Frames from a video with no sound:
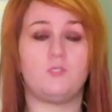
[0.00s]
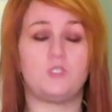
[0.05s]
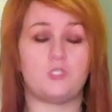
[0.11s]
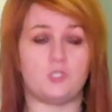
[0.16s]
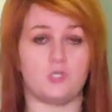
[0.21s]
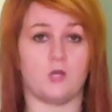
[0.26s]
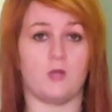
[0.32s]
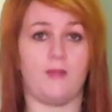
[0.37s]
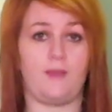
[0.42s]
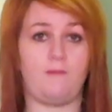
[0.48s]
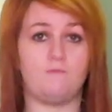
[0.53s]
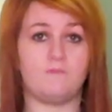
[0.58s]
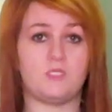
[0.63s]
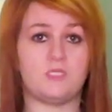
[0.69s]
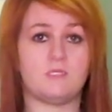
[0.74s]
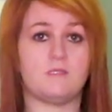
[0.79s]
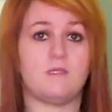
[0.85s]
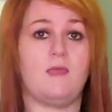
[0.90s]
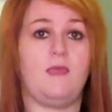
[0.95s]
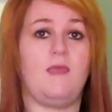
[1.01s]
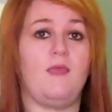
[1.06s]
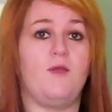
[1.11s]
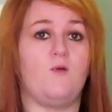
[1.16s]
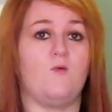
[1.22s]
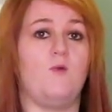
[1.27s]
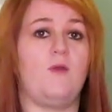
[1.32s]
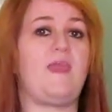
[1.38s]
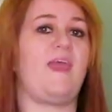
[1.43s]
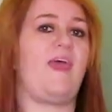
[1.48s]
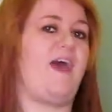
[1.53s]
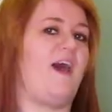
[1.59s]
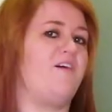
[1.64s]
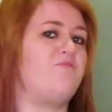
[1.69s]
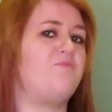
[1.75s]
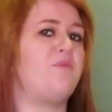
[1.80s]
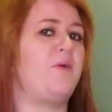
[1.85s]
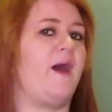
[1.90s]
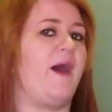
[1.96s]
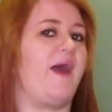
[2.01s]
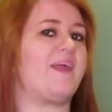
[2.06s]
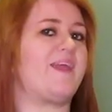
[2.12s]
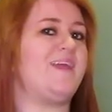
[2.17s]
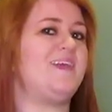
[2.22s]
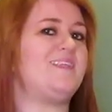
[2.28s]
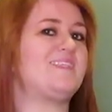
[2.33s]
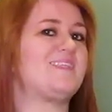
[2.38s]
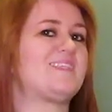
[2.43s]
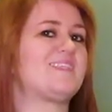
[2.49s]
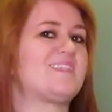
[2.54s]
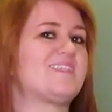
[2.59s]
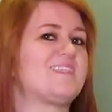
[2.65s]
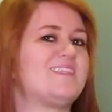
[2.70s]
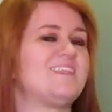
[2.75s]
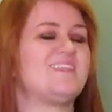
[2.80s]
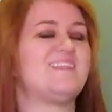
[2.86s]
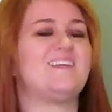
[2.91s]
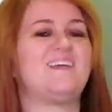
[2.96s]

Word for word: stripes. We have pockets.